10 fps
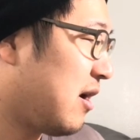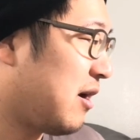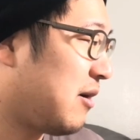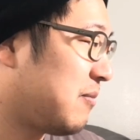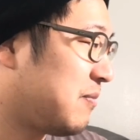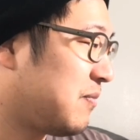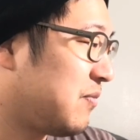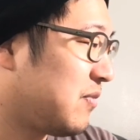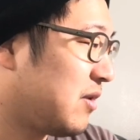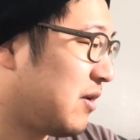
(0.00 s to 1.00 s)
a
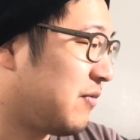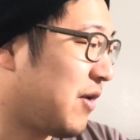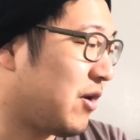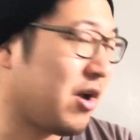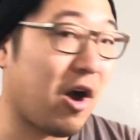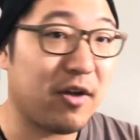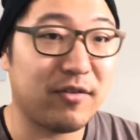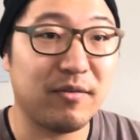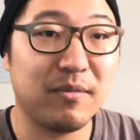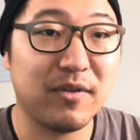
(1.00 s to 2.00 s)
very
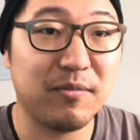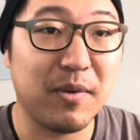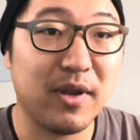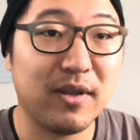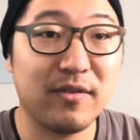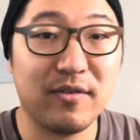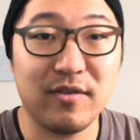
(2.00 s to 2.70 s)
awesome experience